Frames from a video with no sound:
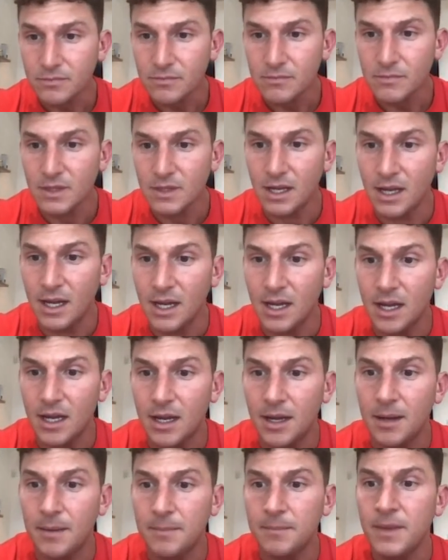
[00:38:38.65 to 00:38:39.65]

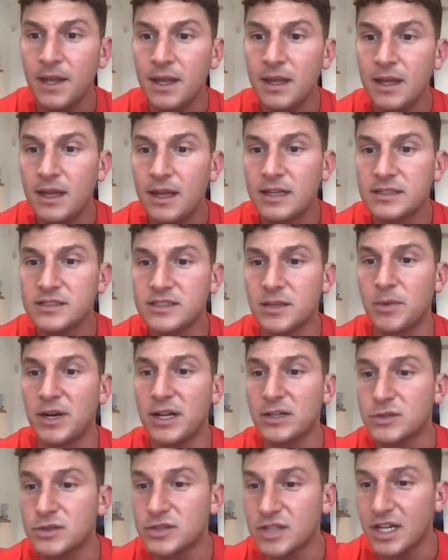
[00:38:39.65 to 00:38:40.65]
Someone else
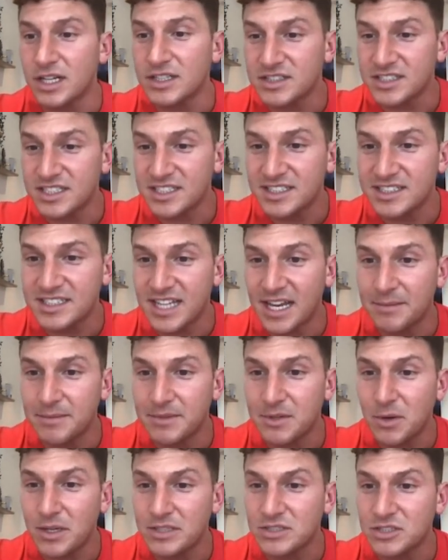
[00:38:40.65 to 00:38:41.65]
was asking the same
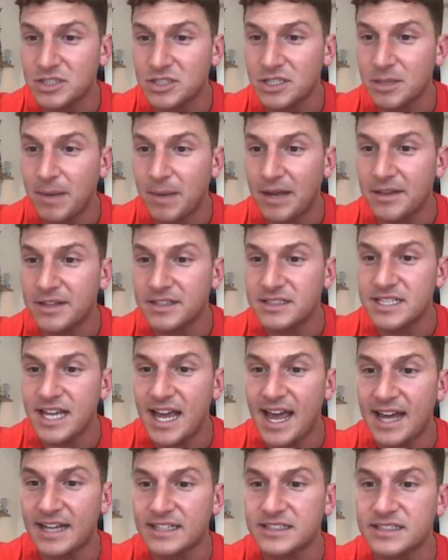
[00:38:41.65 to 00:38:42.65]
question about the
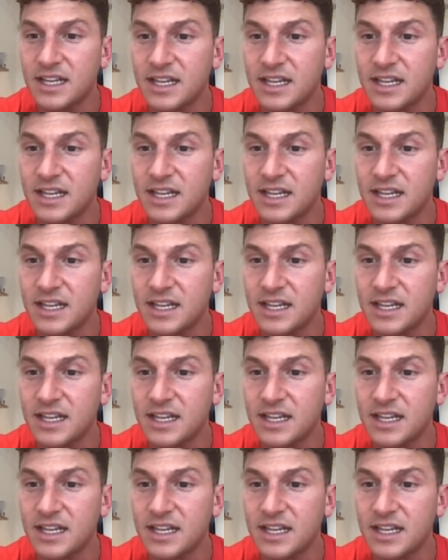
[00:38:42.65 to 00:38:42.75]
text.